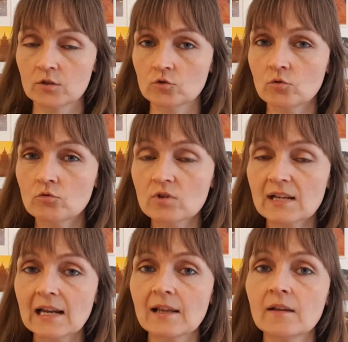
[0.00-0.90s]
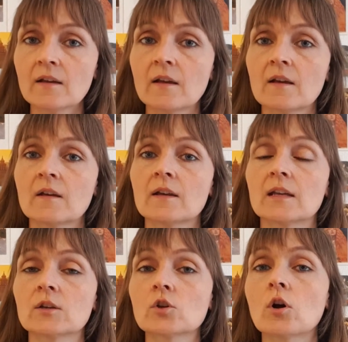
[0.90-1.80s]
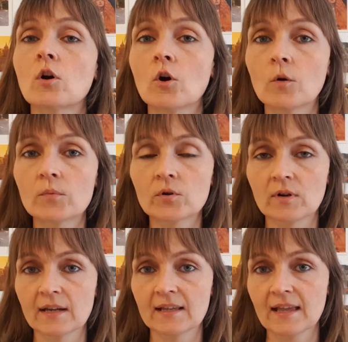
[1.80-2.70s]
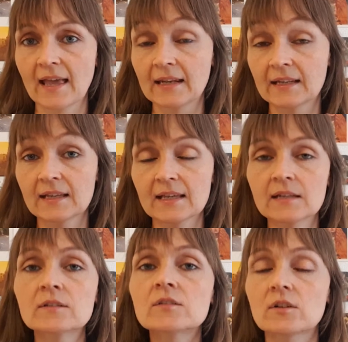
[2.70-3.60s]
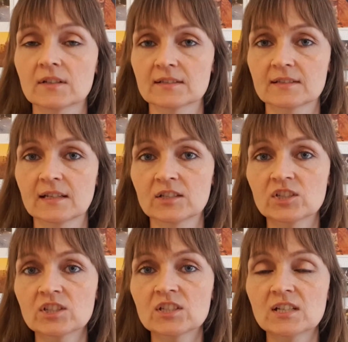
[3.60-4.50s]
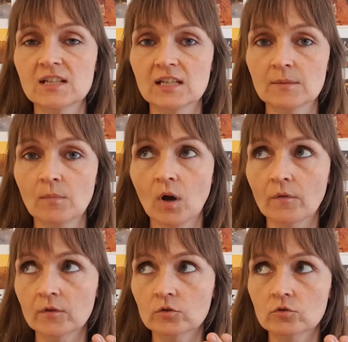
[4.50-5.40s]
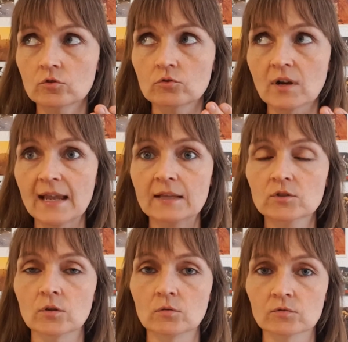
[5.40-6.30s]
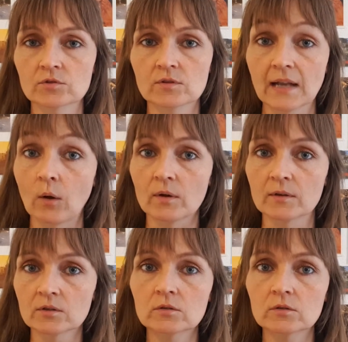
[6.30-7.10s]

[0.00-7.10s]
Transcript: to really incorporate an interesting scheme of gray tones. Now in